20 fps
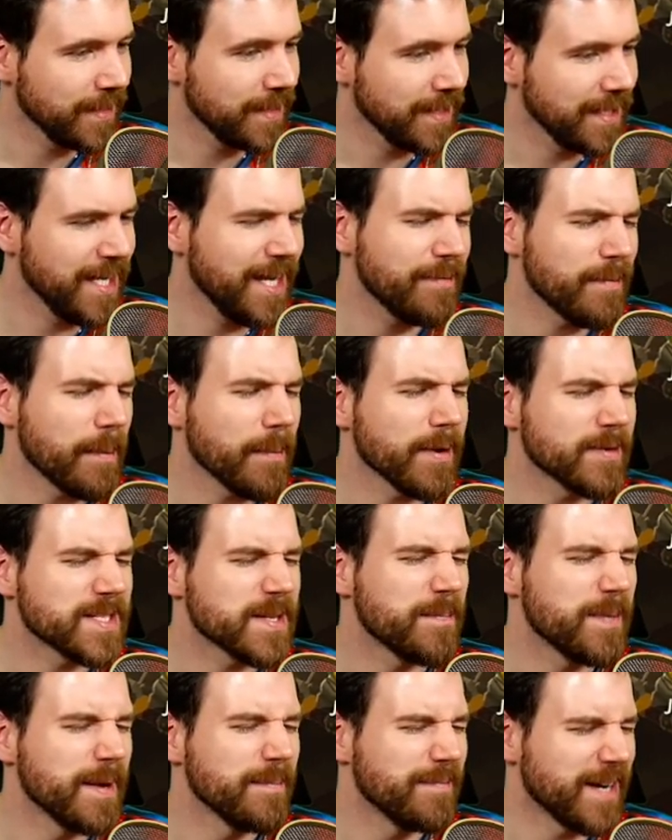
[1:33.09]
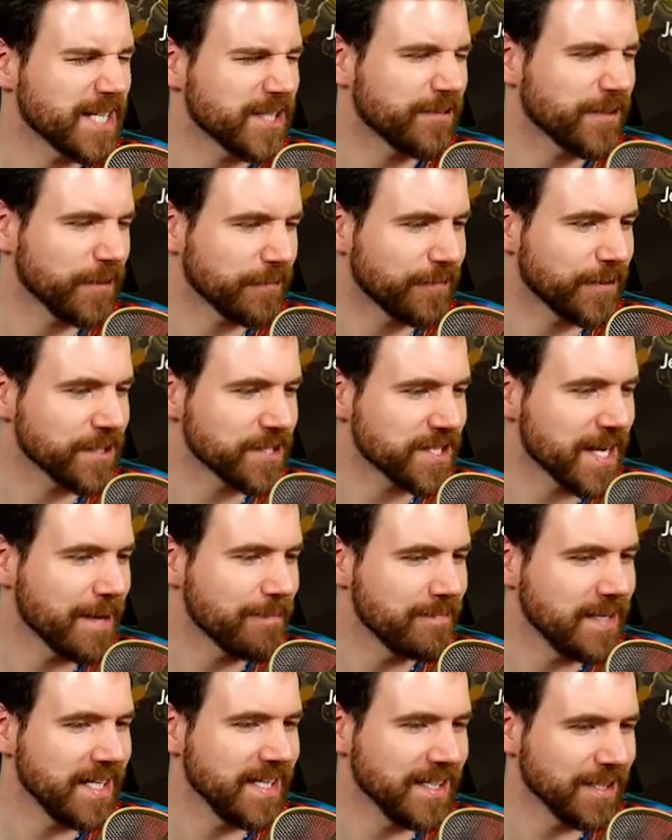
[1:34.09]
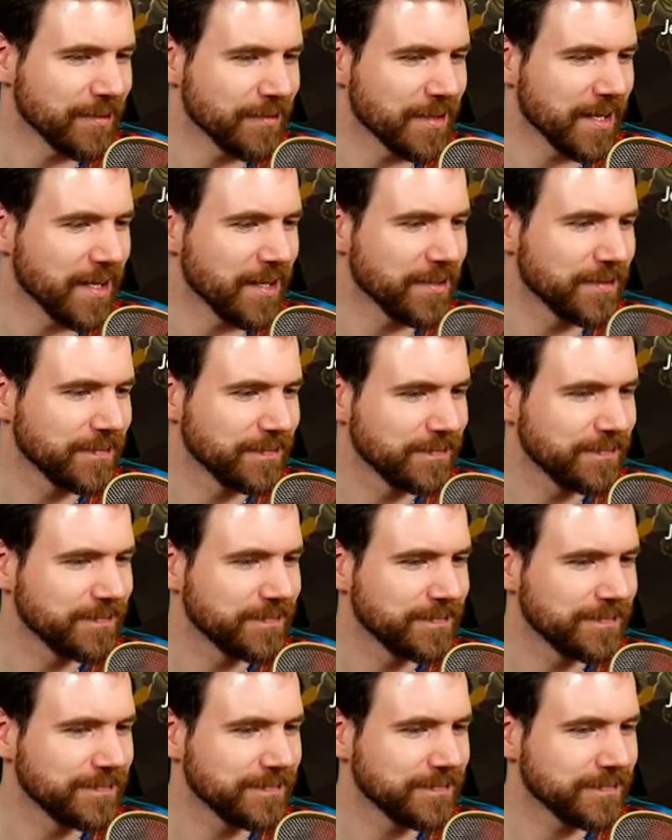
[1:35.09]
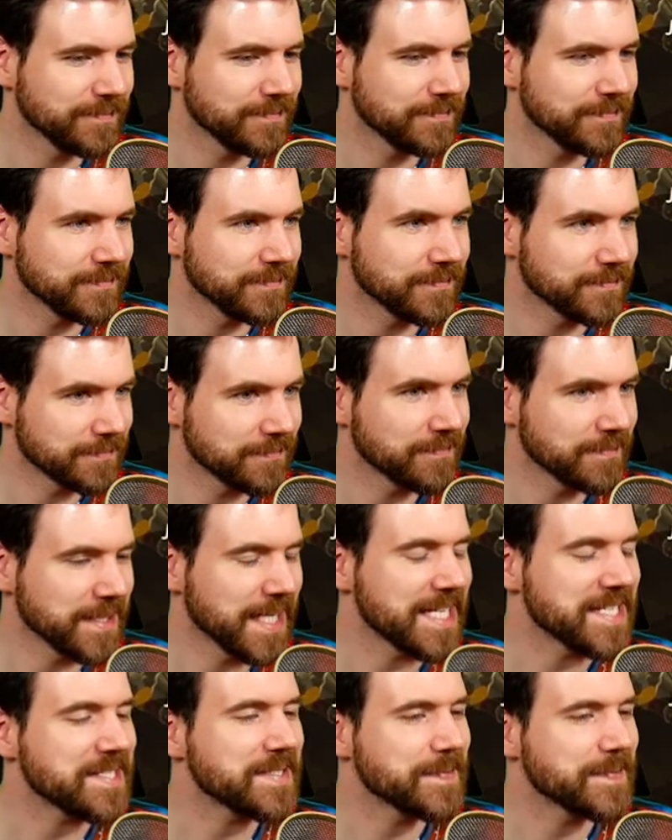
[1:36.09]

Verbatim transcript: Eh, maybe it was a bit much for the first time meeting you, though. Yes.